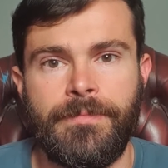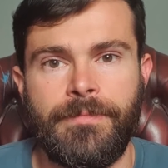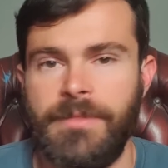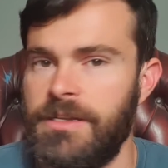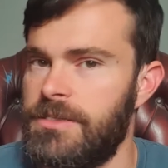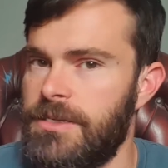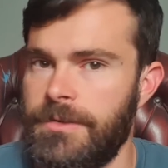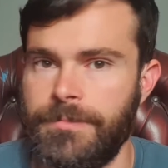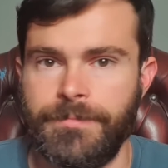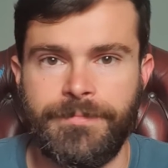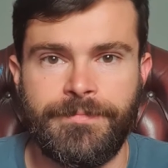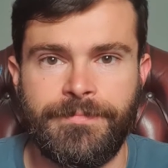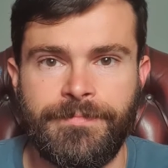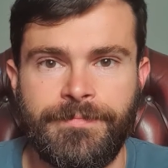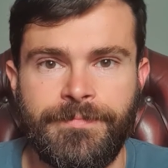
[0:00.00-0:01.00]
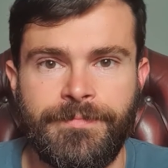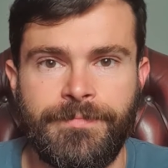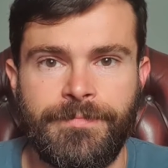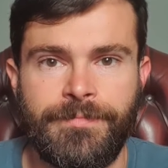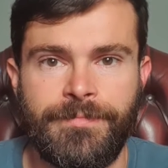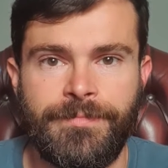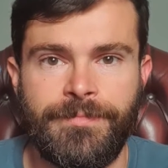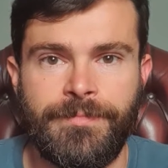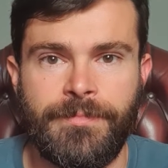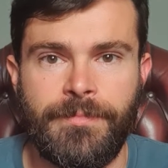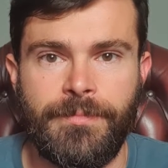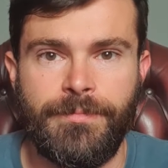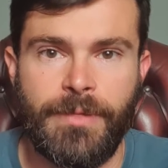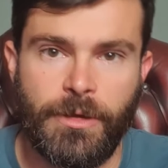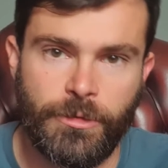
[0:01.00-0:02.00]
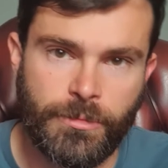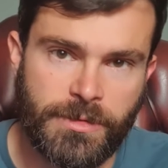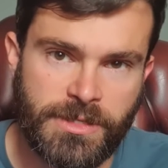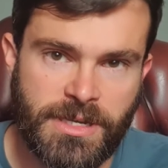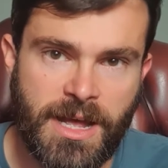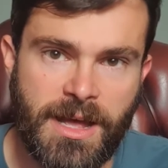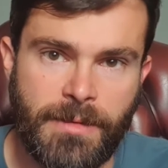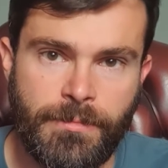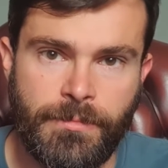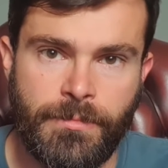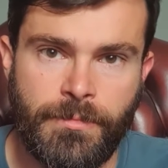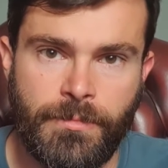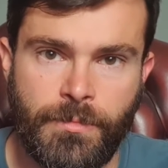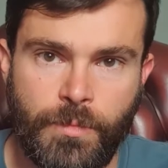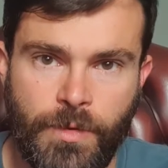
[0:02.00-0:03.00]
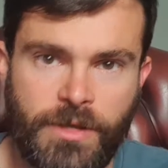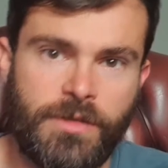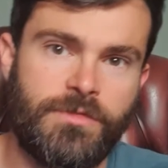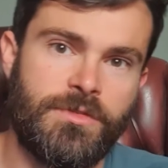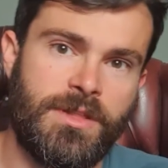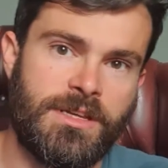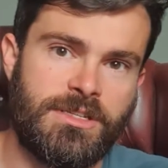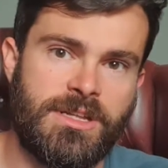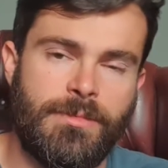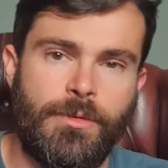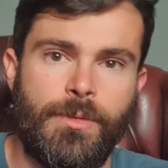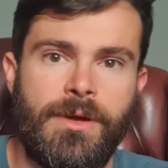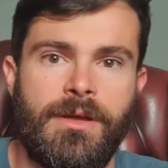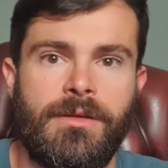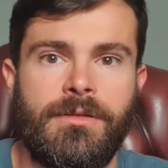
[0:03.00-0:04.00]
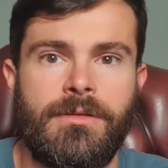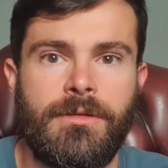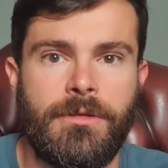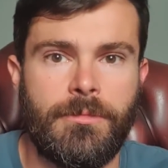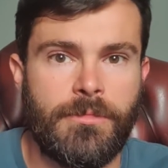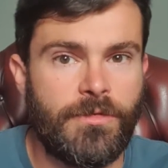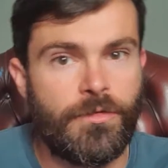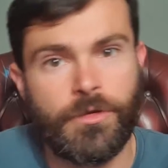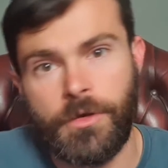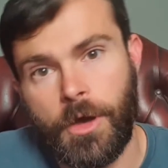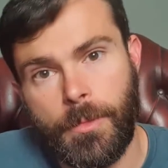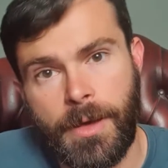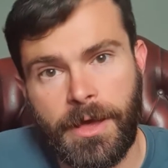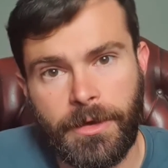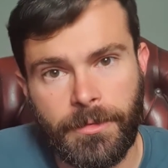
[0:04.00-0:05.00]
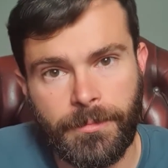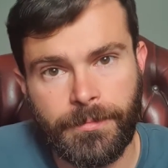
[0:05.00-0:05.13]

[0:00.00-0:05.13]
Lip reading: That's it. Build the time when you took that step away before you go back.